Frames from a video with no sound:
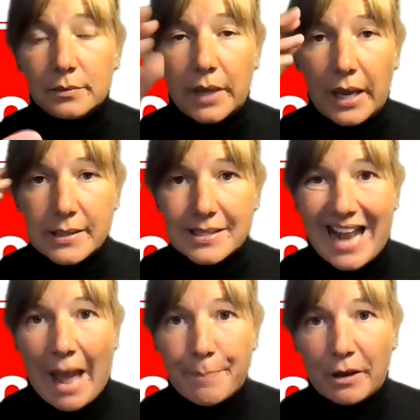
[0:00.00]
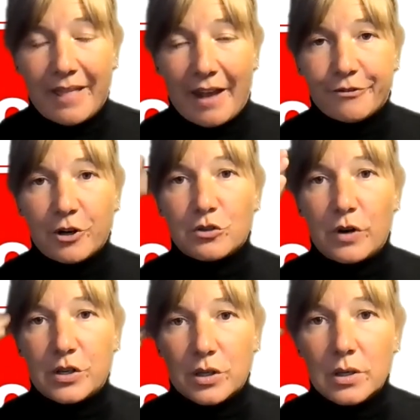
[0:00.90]
Okay, snap out of that
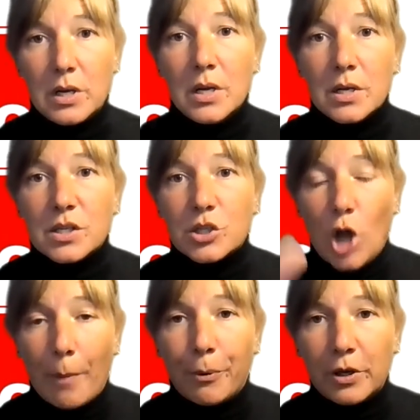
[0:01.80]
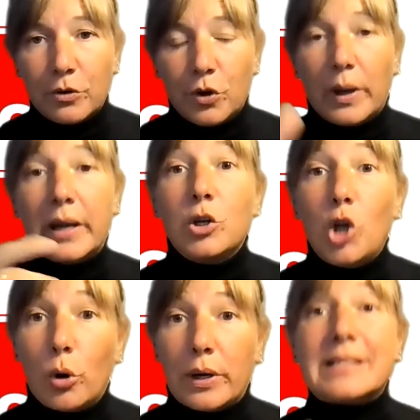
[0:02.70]
frustration. Stop what you're doing.
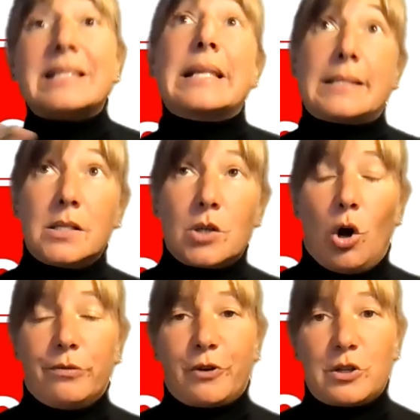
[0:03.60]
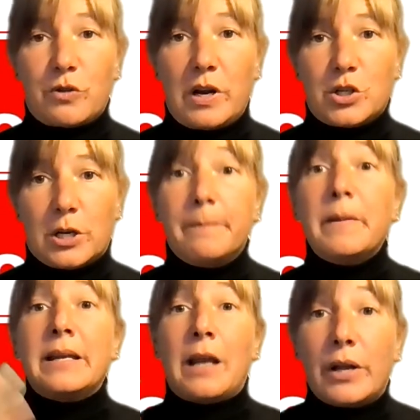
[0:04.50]
Notice this is called frustration.
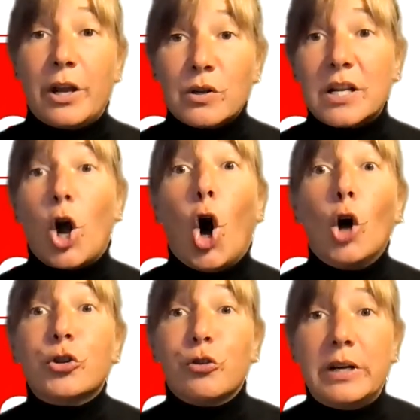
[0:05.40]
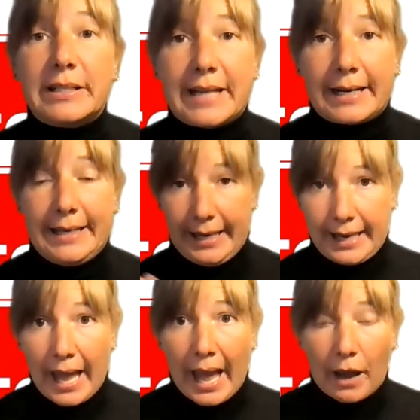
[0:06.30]
Now, here's an altering technique.
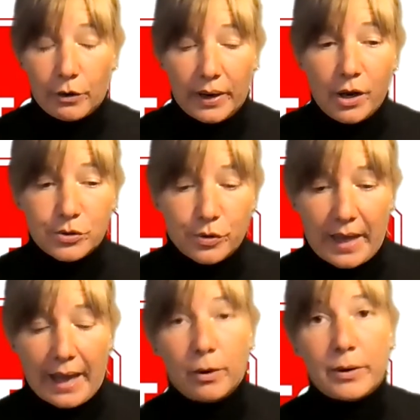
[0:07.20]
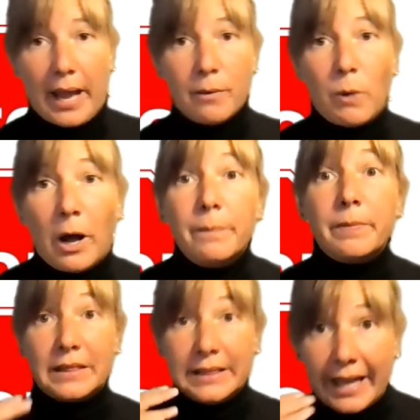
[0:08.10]
How do I alter that? Okay, well,
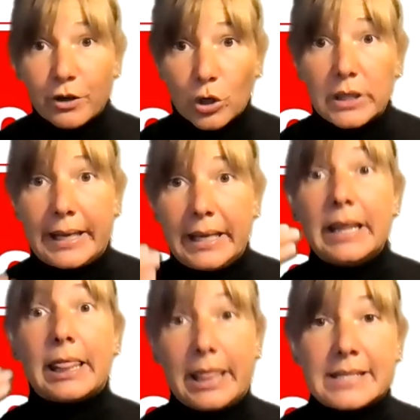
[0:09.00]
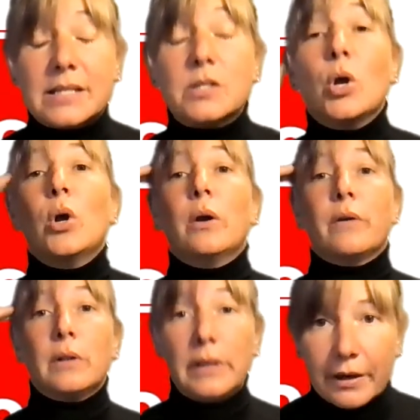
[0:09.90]
literally, this is
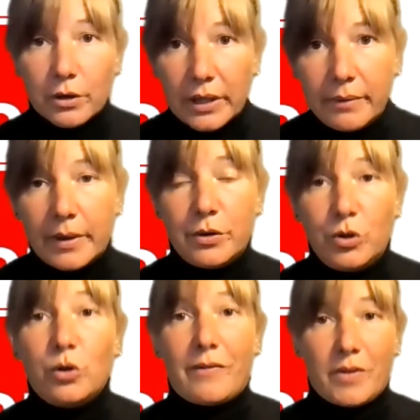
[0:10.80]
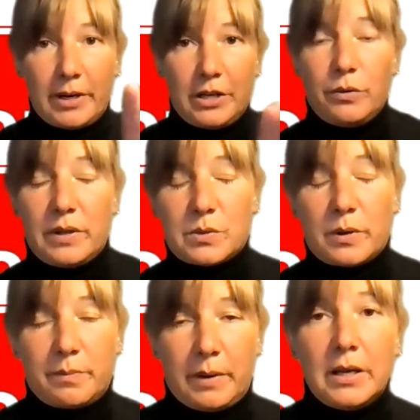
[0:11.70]
literally what you do. Everybody do this
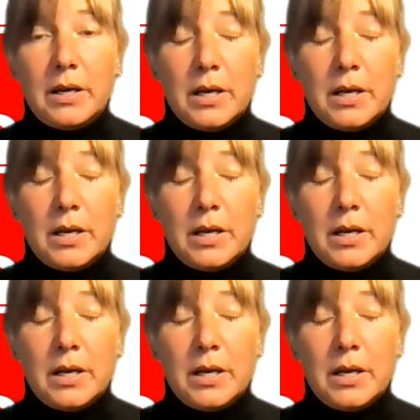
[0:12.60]
with me.